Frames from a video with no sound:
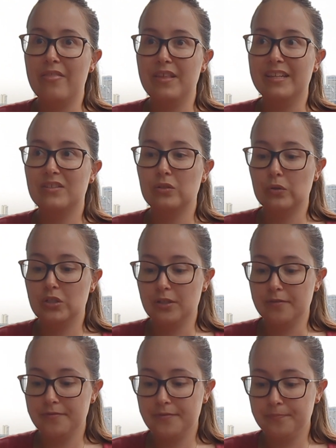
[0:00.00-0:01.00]
And this sort
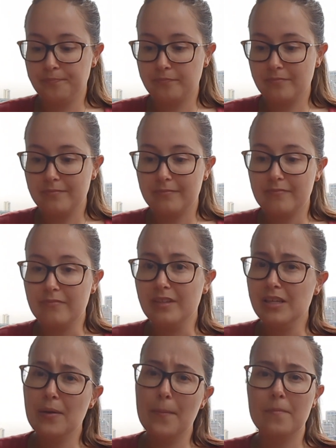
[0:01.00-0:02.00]
of
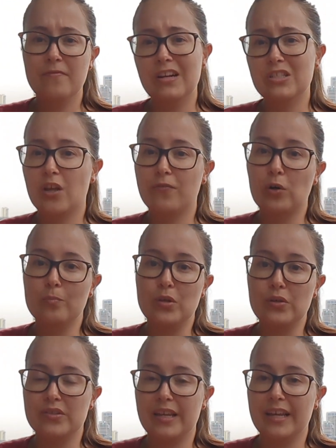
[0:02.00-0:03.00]
philosophical
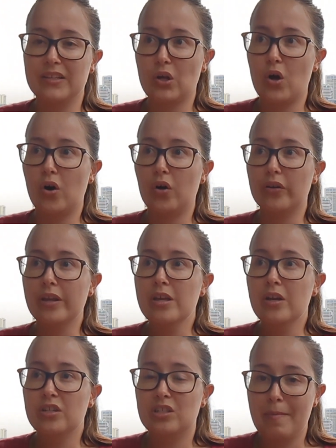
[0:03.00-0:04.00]
musings on
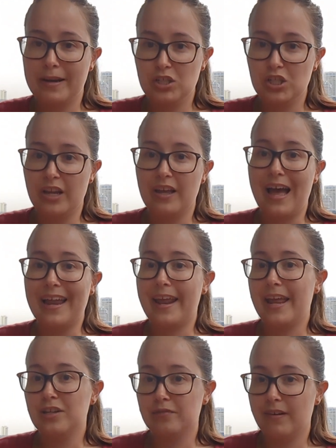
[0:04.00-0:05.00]
dementia and
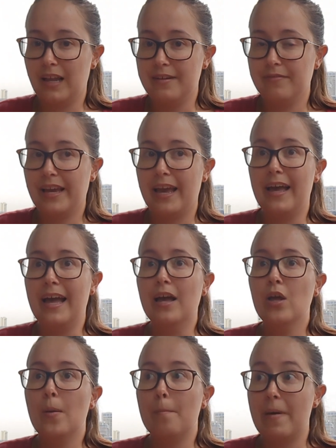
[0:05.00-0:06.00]
end-of-life care
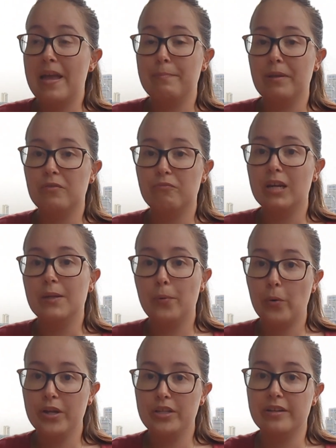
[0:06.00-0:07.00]
may be really
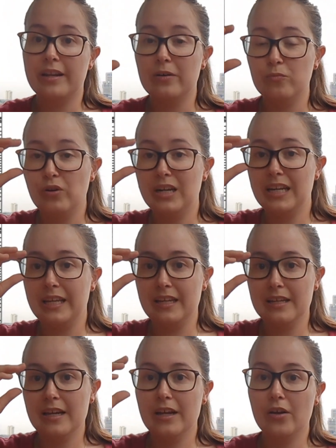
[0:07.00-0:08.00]
poignant and really